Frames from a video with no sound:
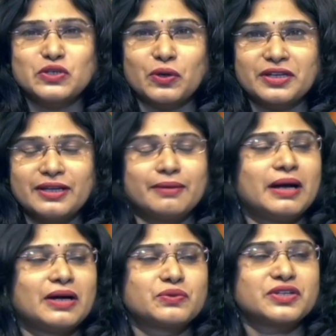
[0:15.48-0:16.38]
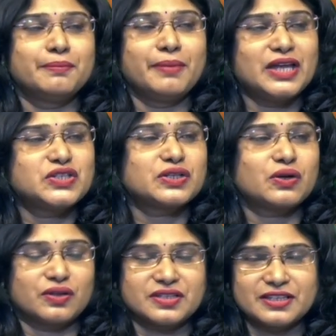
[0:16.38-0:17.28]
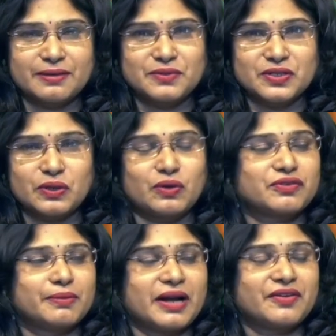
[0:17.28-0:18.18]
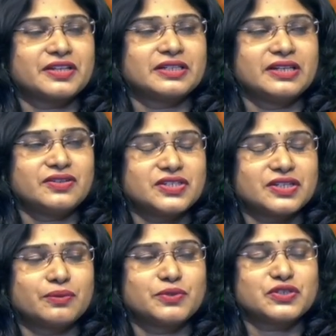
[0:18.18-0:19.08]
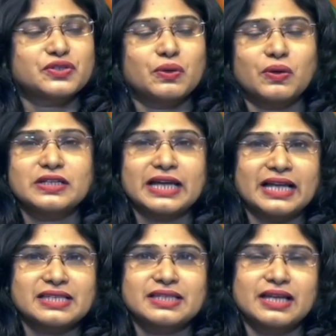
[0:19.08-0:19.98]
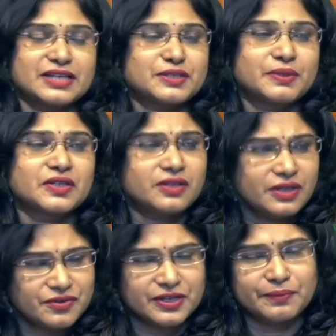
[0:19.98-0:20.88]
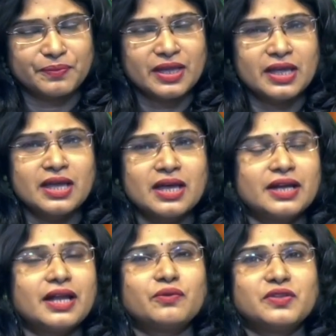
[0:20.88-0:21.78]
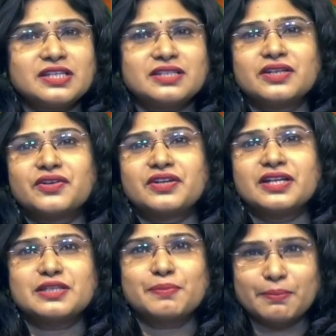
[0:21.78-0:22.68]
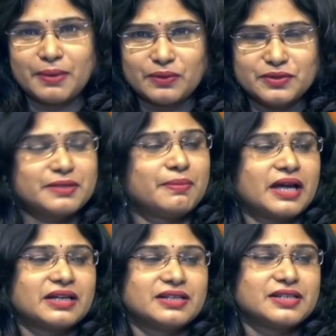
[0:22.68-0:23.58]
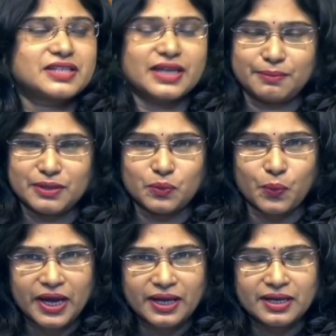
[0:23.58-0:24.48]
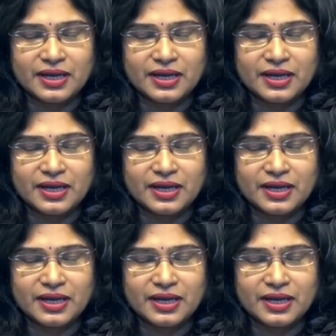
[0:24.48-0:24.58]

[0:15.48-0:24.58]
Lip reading: talking about a major concept of American literature which is called as the iceberg theory. Now, this theory is propounded by Ernest Hemmingway,